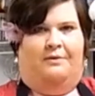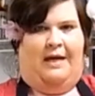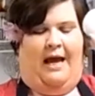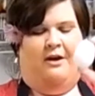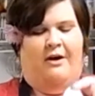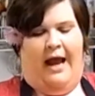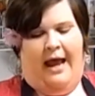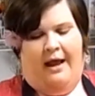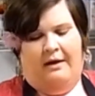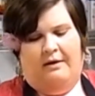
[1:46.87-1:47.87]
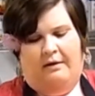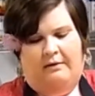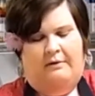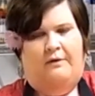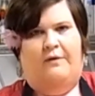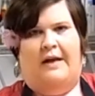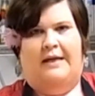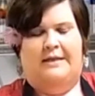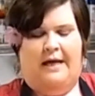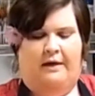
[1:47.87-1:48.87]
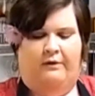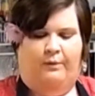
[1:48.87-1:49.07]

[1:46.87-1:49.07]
Take your egg, you've got a container